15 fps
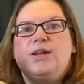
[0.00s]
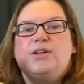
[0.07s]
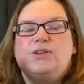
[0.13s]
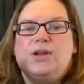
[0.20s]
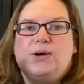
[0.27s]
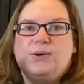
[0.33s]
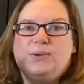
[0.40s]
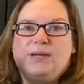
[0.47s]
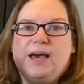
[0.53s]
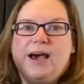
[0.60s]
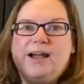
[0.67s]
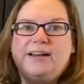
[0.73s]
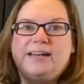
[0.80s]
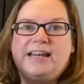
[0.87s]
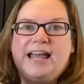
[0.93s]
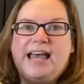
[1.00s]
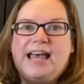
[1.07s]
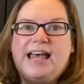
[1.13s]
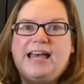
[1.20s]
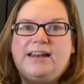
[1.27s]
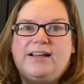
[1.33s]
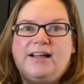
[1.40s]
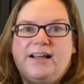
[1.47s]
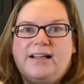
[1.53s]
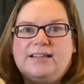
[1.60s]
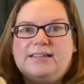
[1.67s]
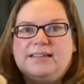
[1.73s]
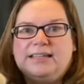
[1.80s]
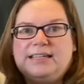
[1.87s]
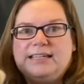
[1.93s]
no garden at
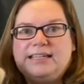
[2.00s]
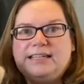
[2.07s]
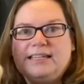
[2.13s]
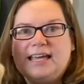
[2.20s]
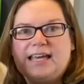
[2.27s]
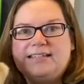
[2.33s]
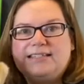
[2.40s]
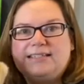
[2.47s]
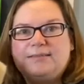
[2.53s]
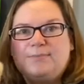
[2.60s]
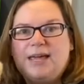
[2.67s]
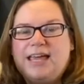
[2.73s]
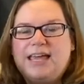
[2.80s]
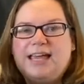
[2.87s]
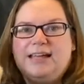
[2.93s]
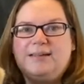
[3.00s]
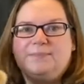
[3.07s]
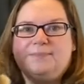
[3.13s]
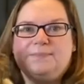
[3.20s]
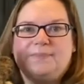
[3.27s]
all, yes ma'am.